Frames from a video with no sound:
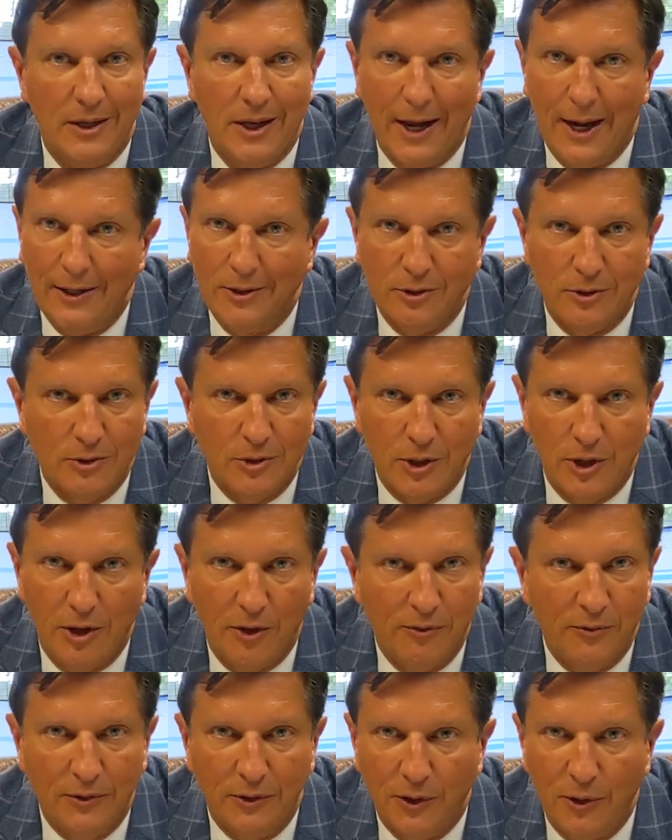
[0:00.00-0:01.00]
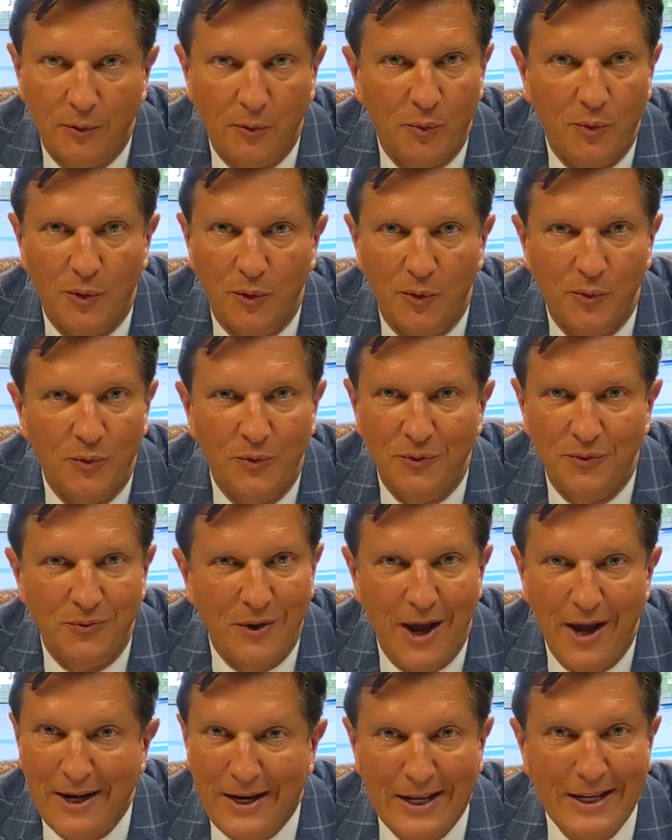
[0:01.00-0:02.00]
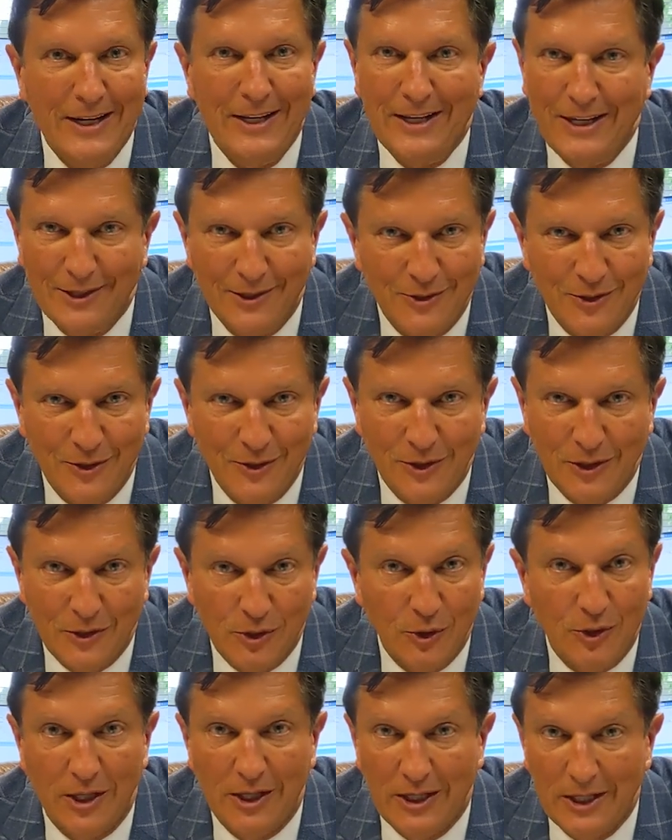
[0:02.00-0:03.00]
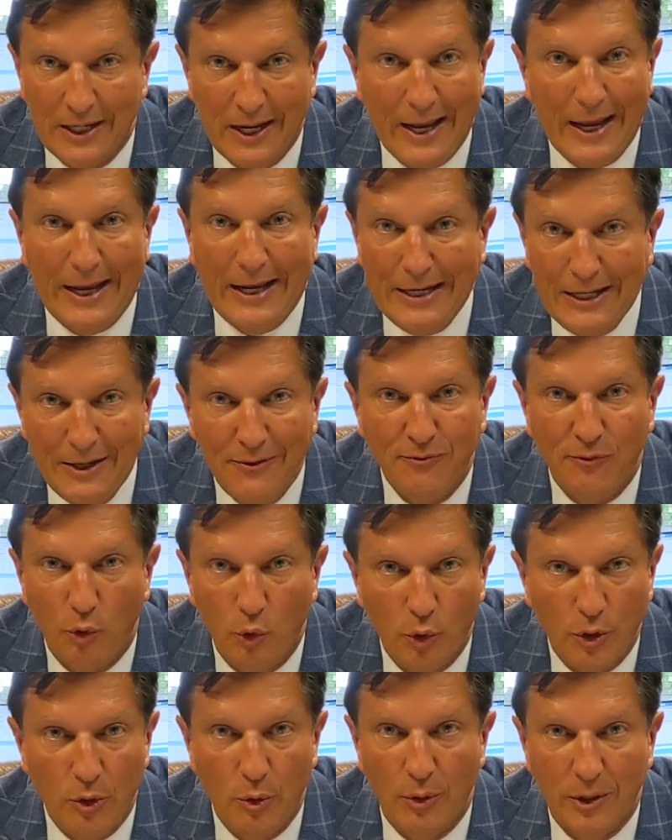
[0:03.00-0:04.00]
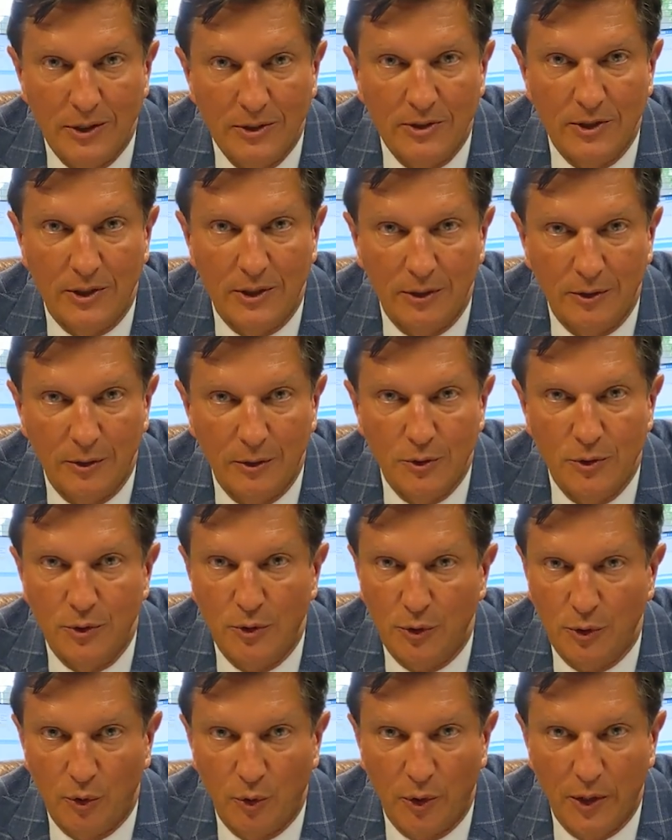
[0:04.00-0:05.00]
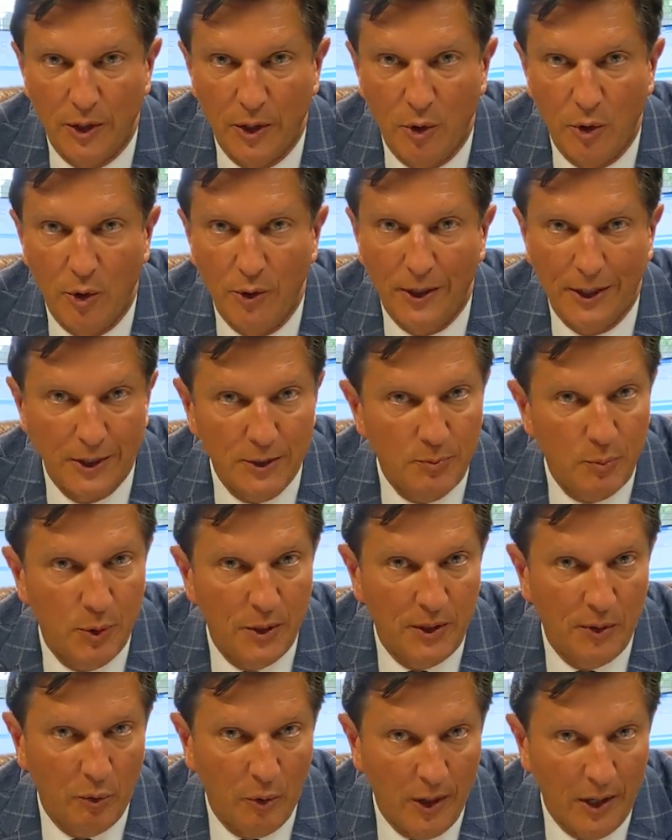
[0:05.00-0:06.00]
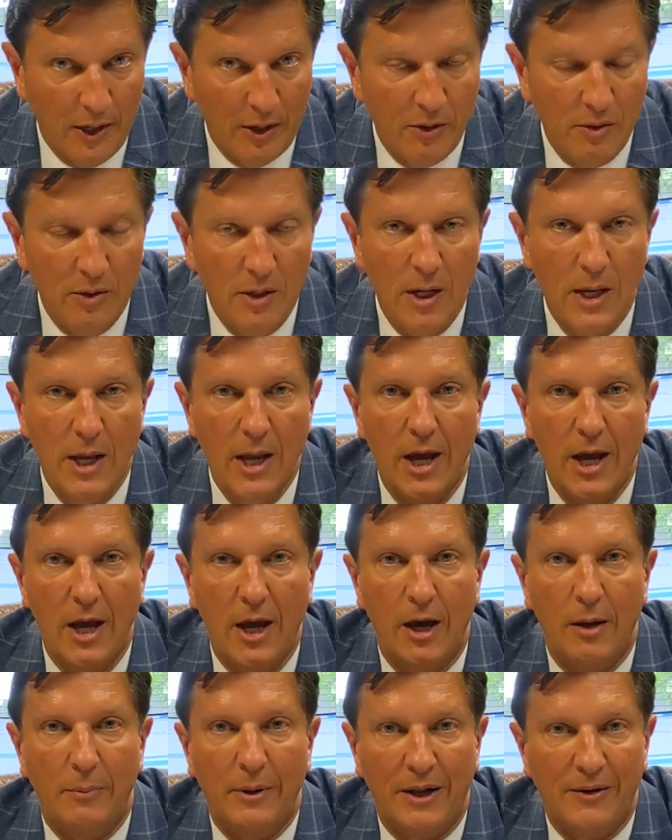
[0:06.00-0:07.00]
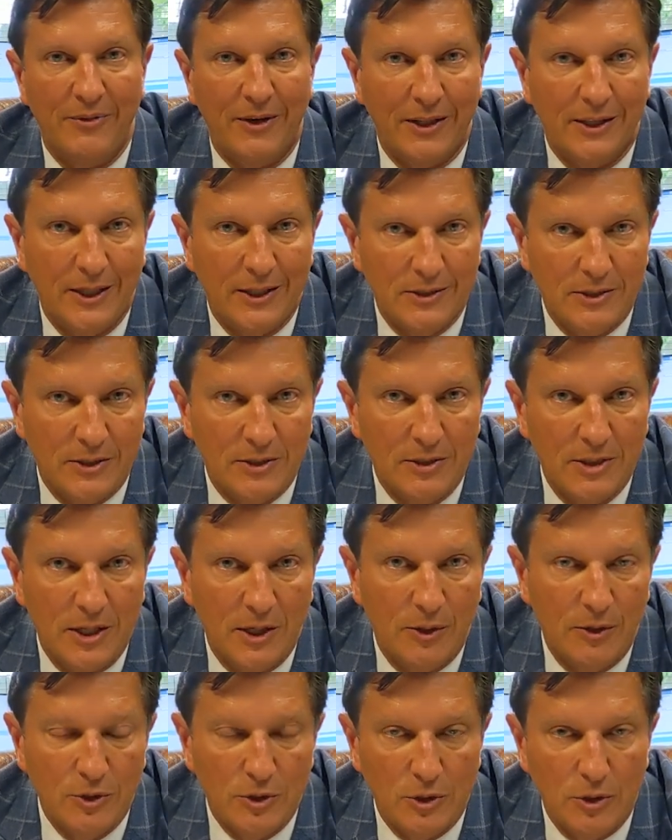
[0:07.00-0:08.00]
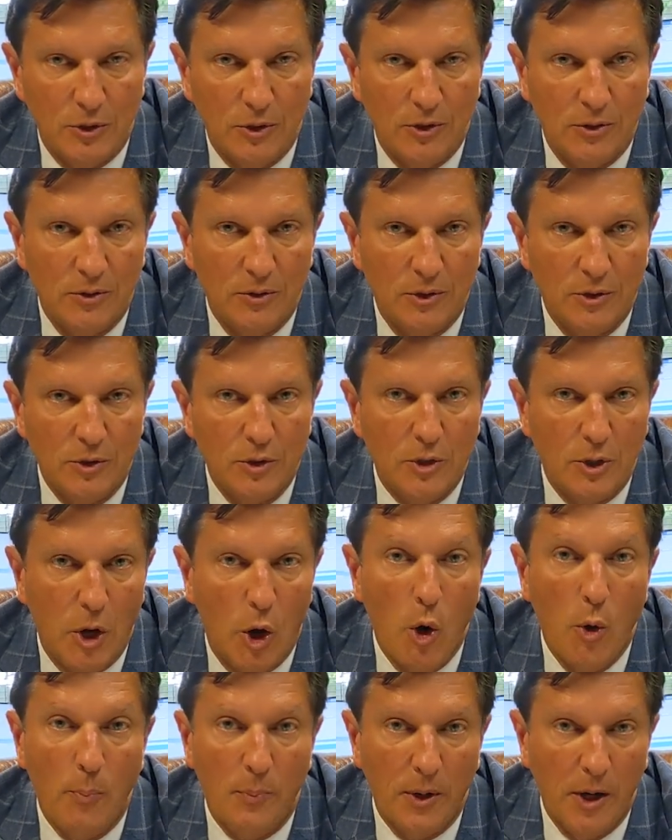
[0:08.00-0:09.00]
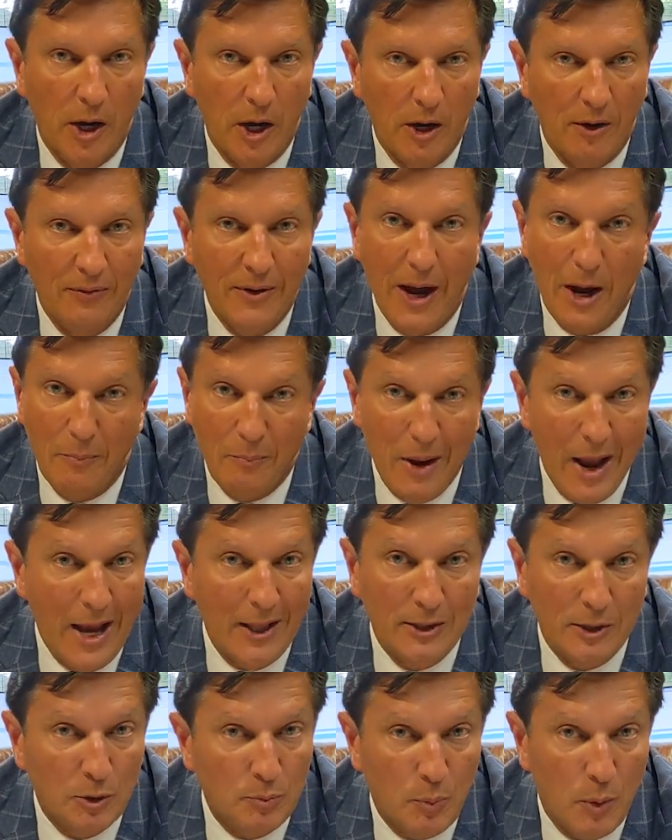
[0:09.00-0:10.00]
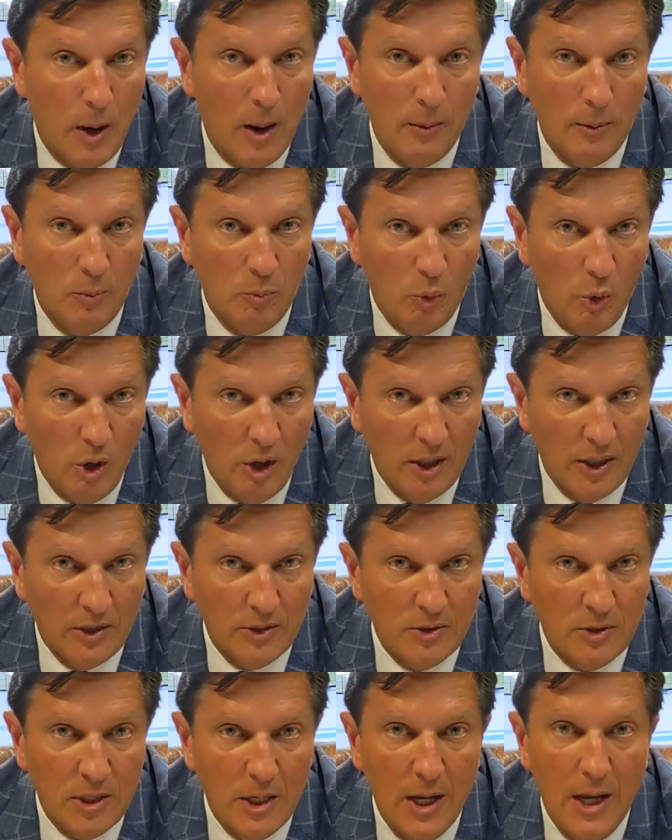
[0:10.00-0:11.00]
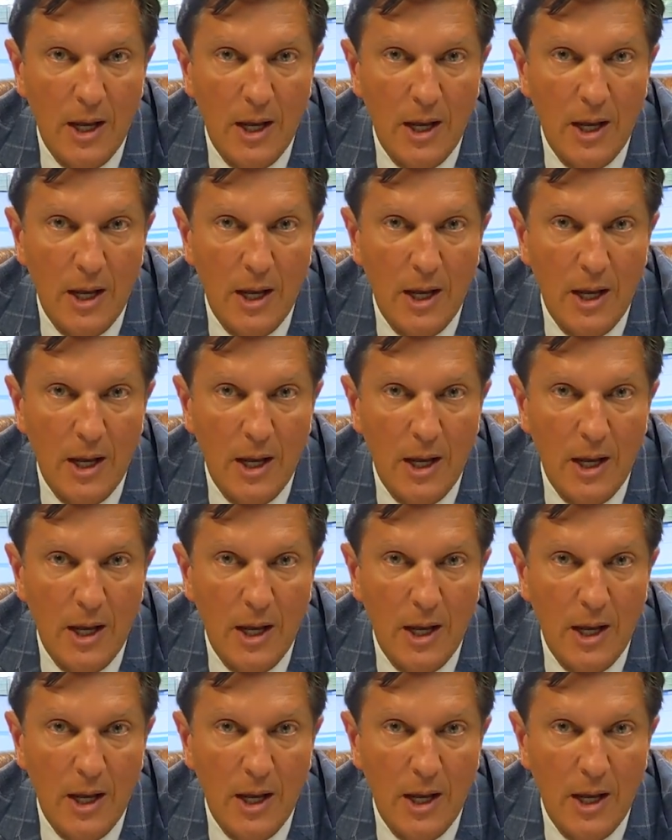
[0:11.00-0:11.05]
Ask yourself, find any issue that you can get 84 U.S. senators to agree on. That's pretty rare, but I think that just tells you the scope of how bad this problem was.